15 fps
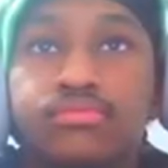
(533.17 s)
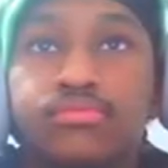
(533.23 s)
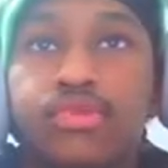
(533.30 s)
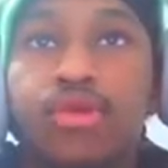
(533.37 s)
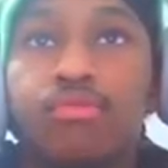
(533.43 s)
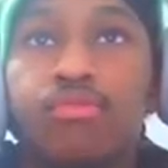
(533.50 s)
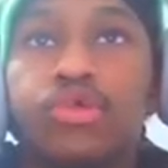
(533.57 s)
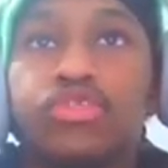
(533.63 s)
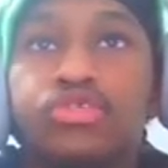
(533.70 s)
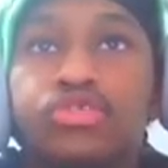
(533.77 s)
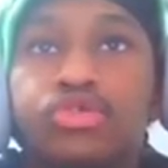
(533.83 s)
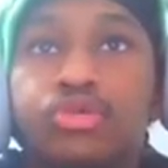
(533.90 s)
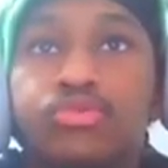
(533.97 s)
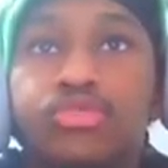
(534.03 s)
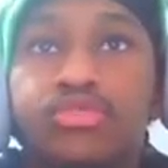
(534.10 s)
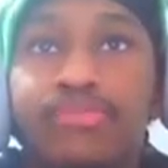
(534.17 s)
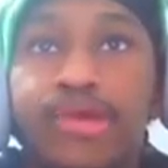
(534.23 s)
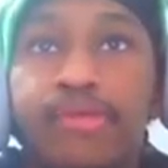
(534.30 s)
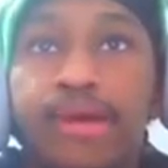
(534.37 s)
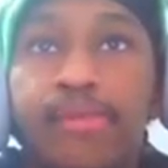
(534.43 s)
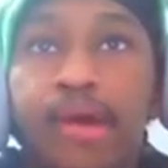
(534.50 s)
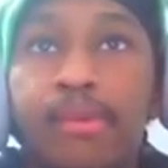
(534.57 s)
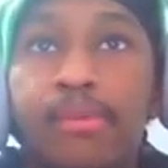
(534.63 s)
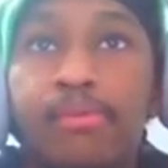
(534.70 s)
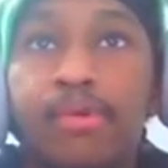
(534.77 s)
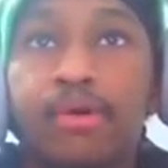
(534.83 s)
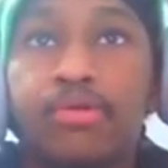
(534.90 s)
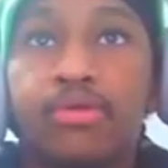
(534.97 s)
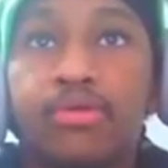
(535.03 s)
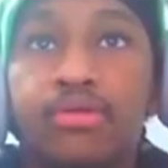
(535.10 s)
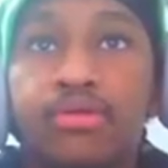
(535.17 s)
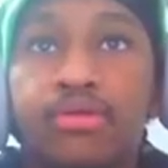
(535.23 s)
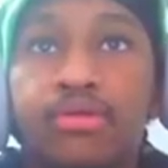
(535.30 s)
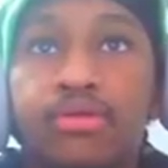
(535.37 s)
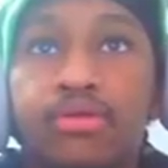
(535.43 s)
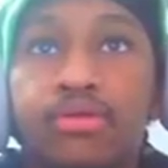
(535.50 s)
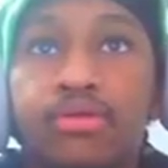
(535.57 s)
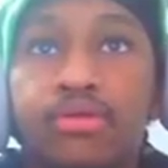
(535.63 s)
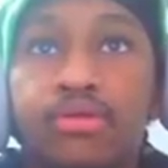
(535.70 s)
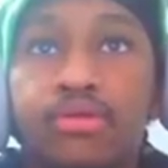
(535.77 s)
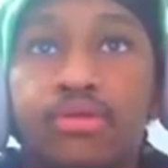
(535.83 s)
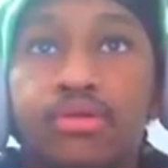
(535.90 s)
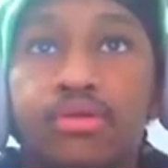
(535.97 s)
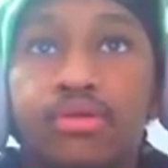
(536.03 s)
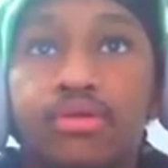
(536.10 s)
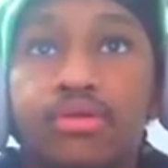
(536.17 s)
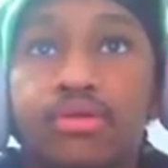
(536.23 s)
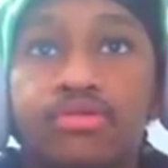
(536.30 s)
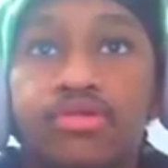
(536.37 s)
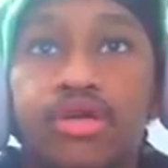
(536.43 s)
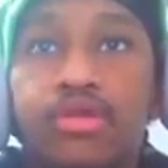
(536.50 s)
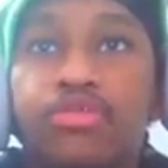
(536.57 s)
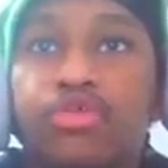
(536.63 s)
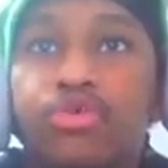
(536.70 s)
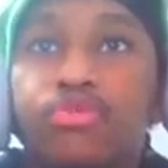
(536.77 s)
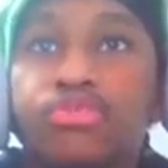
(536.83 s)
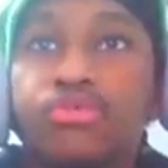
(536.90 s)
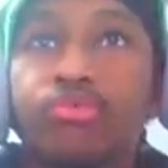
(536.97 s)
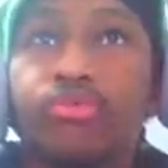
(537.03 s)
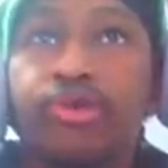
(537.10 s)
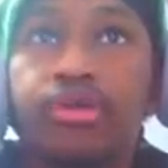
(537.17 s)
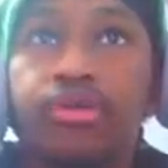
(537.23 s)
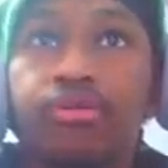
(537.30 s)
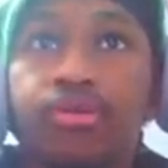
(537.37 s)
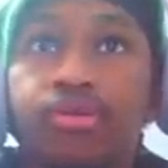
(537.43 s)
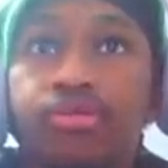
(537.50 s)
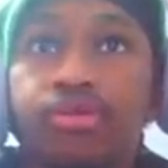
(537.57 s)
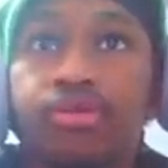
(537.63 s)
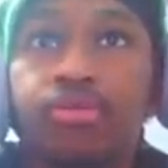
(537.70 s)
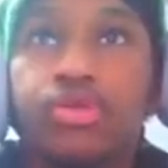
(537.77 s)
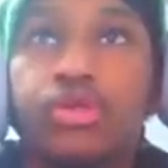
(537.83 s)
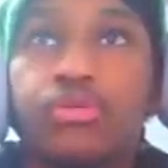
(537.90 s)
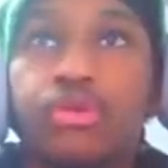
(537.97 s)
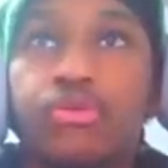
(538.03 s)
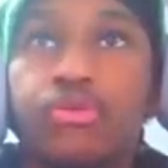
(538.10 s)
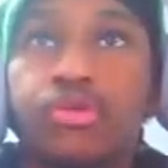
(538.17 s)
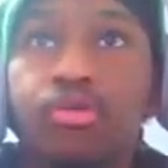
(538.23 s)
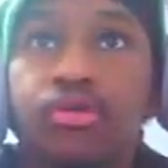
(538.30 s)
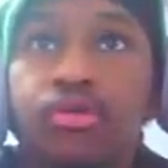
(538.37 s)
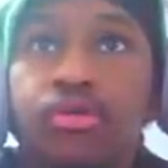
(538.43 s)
I'm rushing Doom, but somebody you might not up. by Doctor Doom, bro not Doom, it's some random that's gonna pull up on me.